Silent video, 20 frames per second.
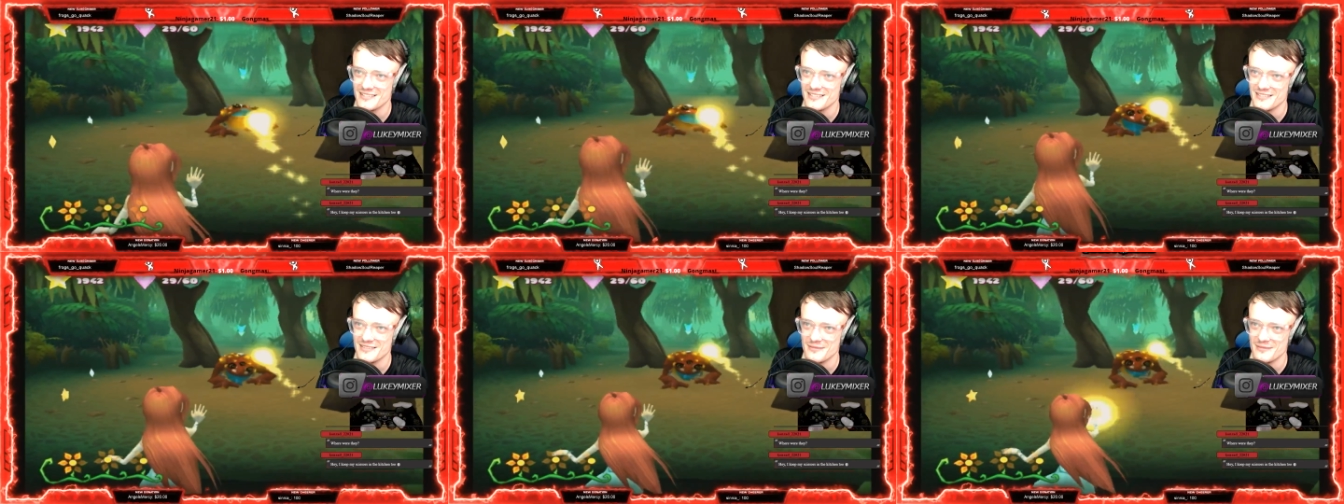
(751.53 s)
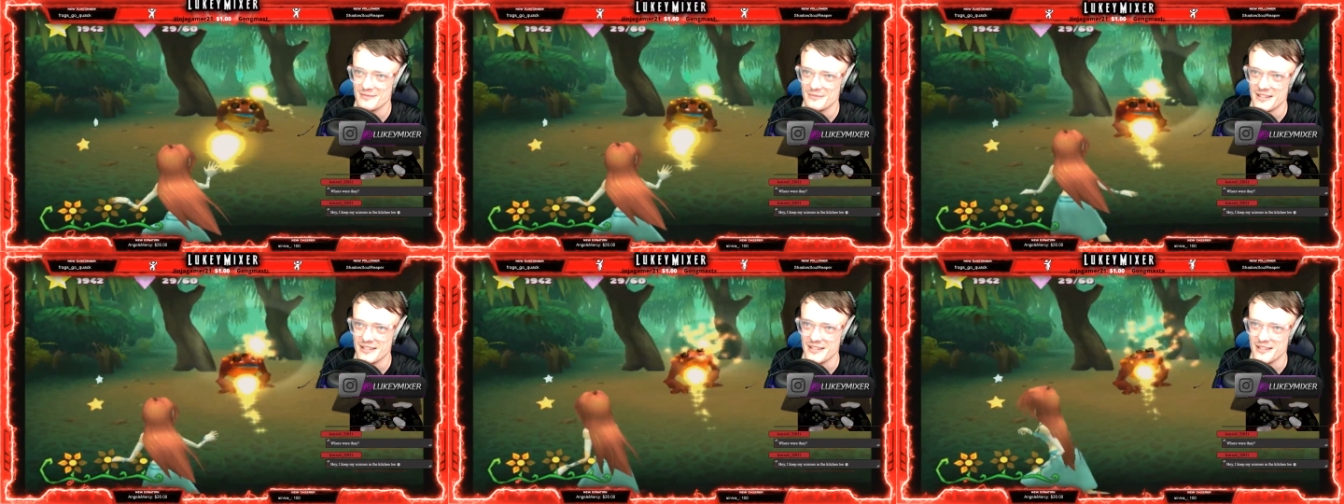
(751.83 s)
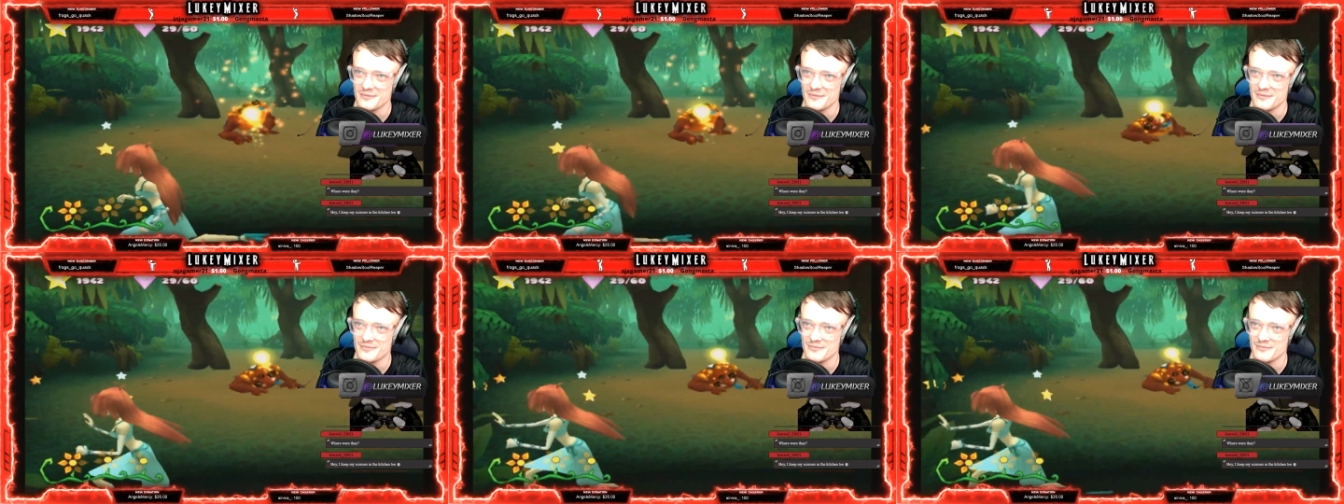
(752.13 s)
Man,
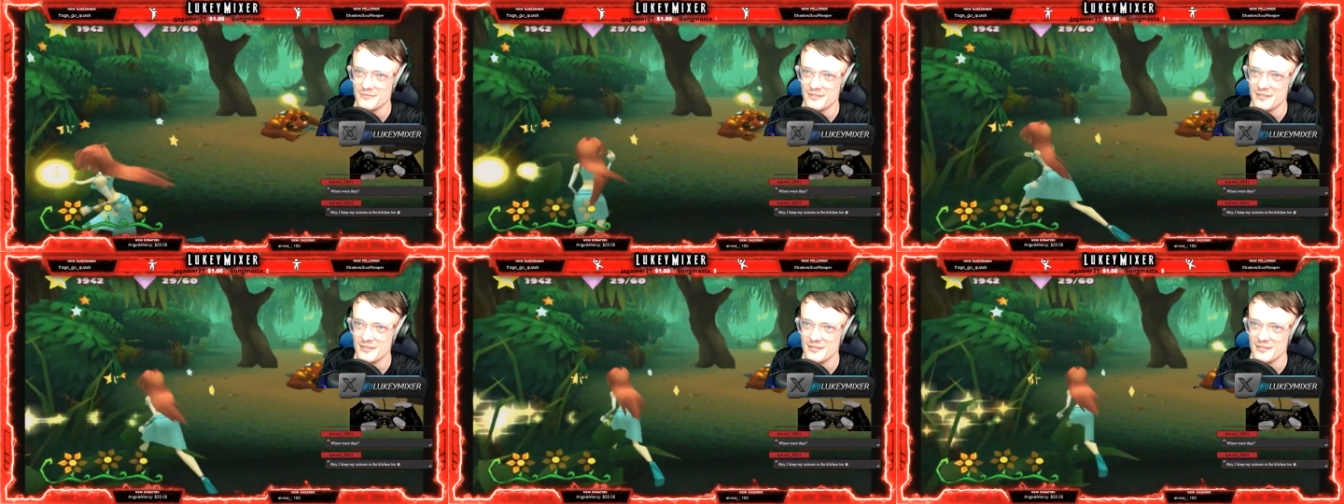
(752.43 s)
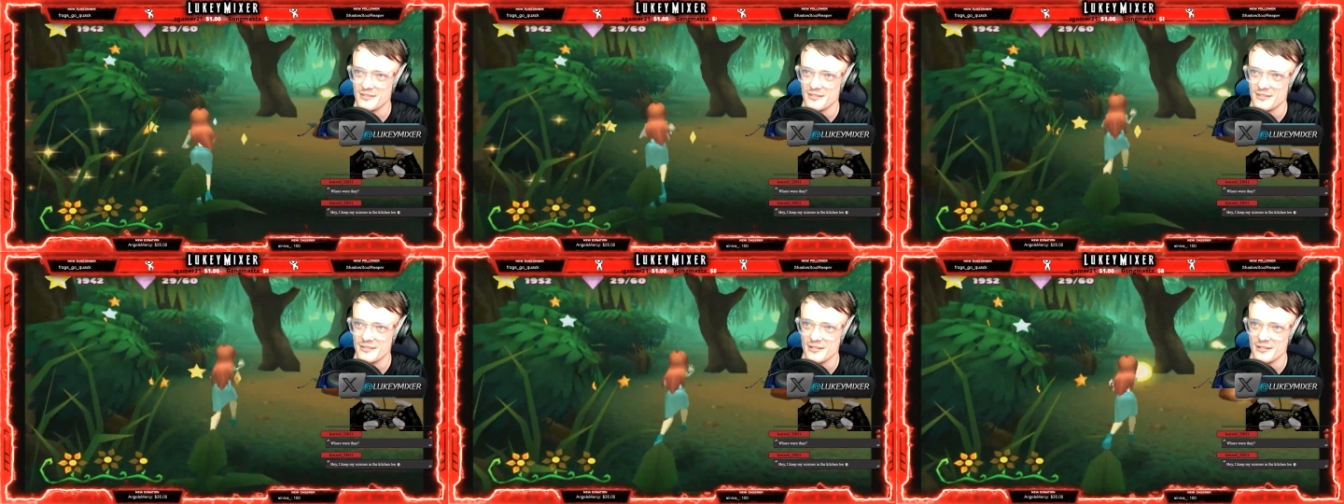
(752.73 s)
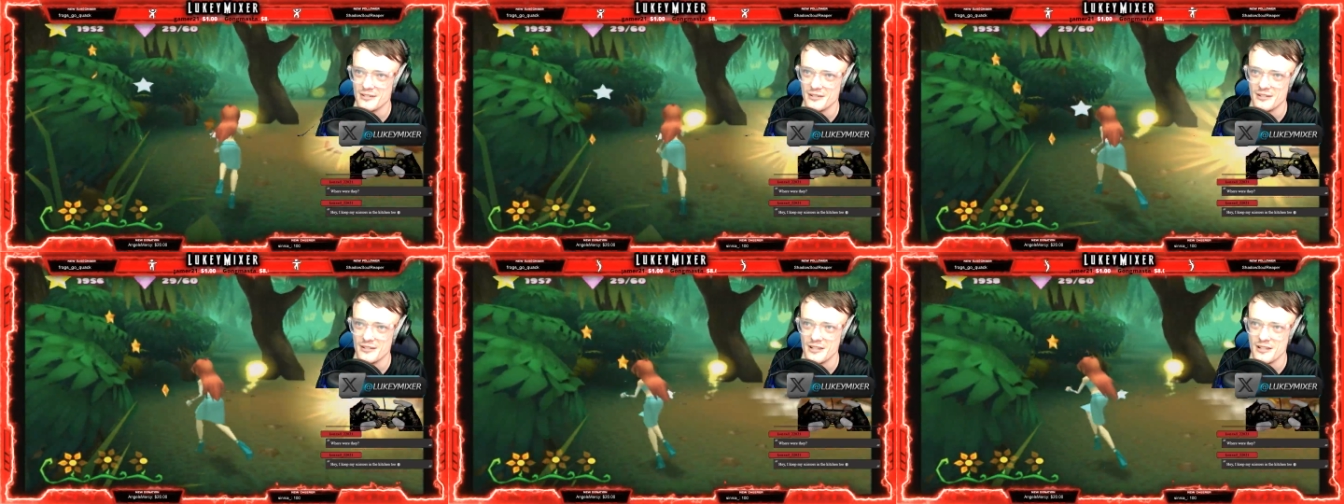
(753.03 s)
you
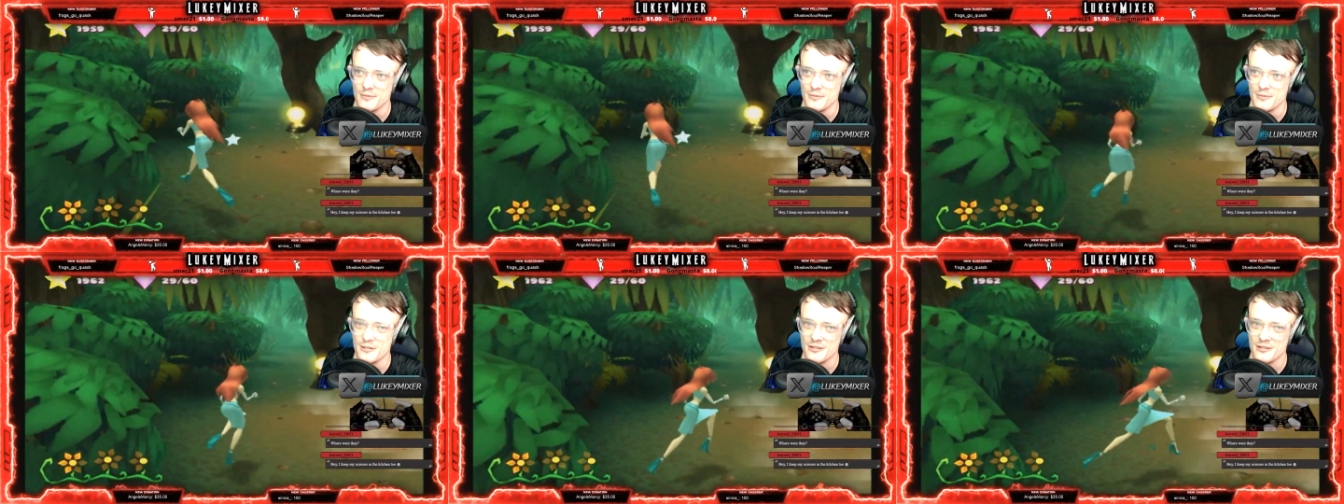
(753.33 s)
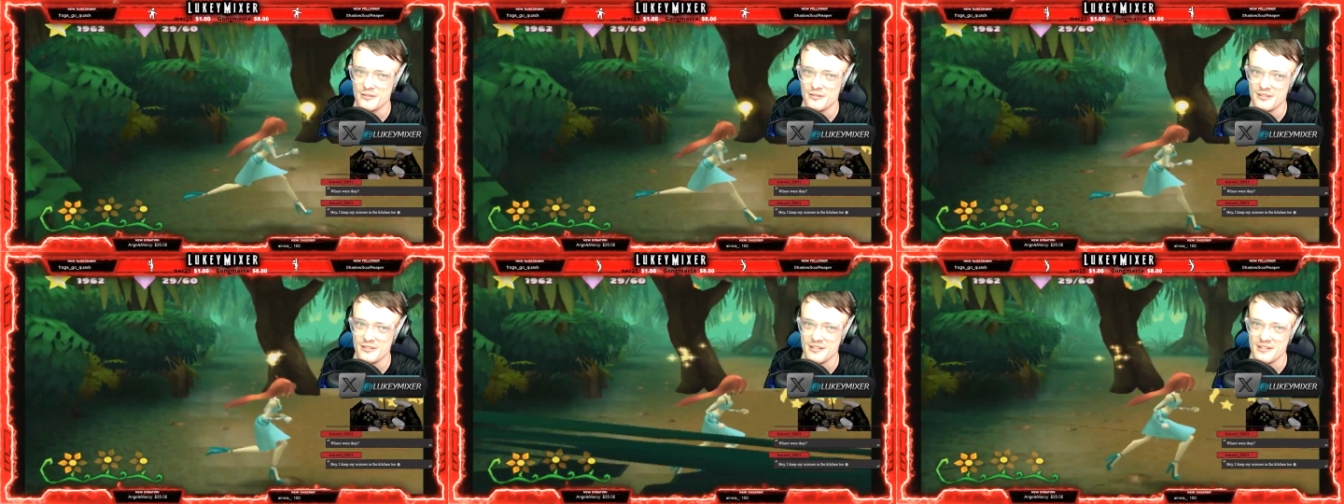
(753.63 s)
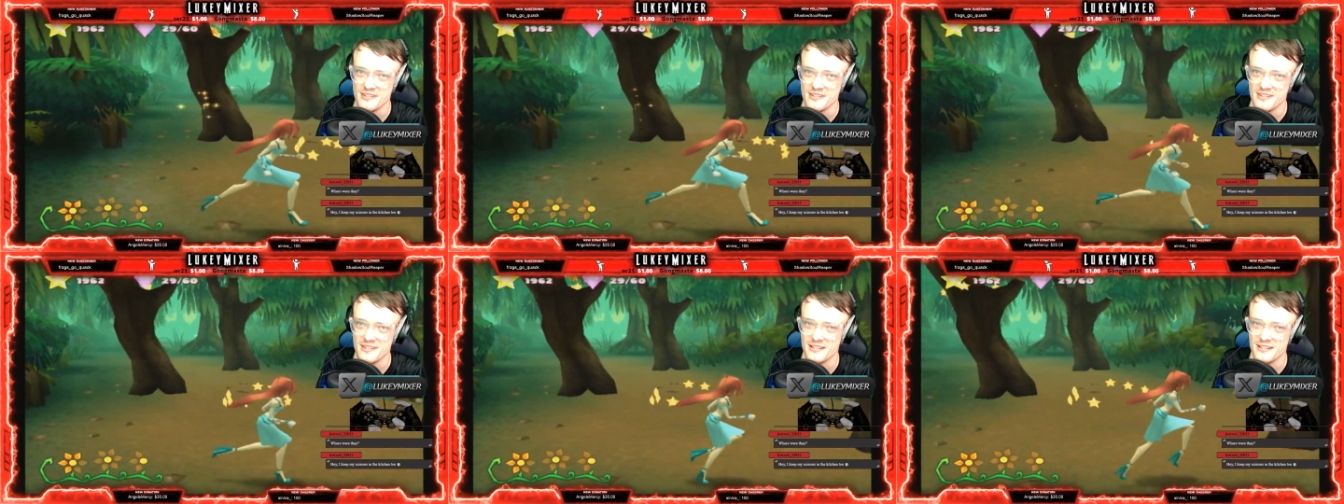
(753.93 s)
can keep your tongue to
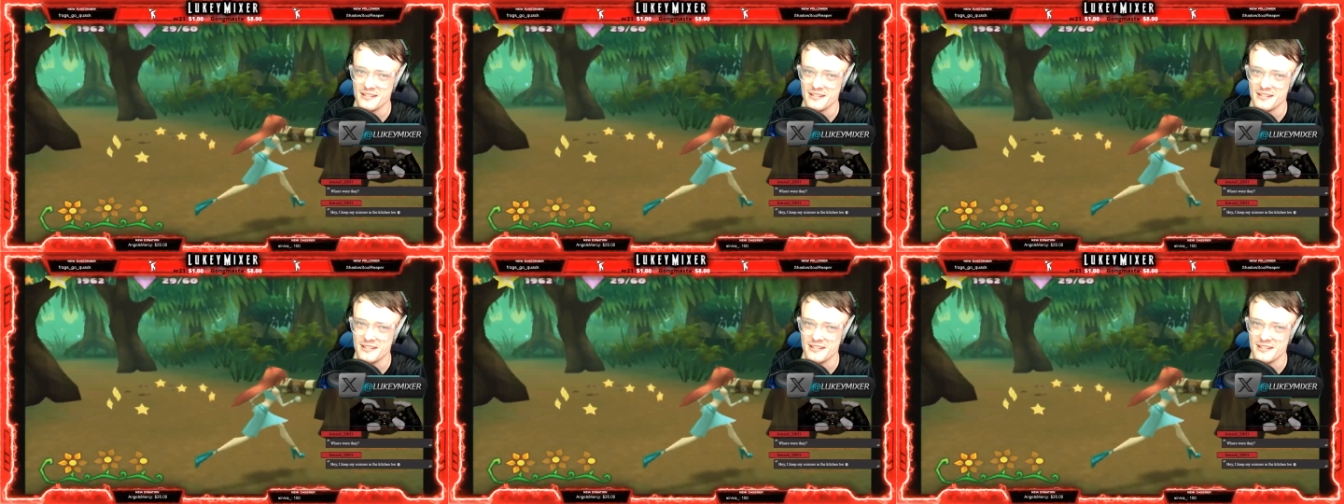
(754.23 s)
yourself.